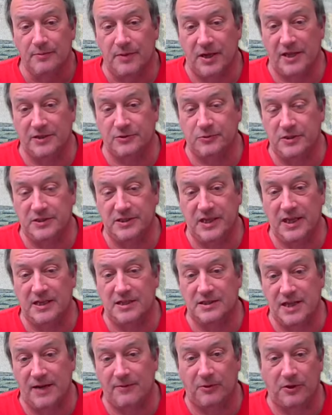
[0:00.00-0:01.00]
But as we've
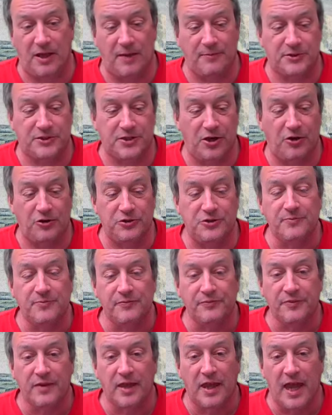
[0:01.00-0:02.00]
seen in several
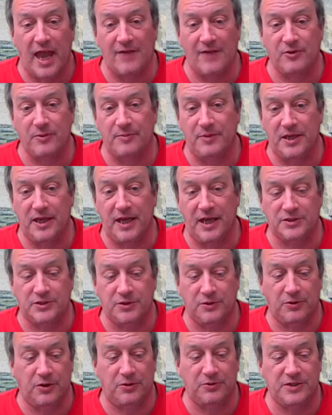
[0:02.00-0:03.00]
episodes, everybody
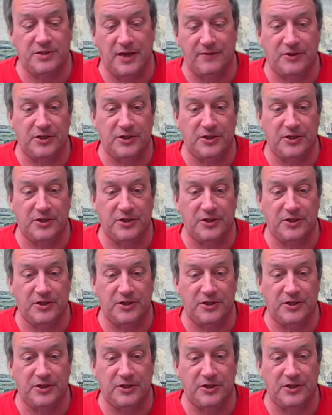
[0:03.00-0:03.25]
has their own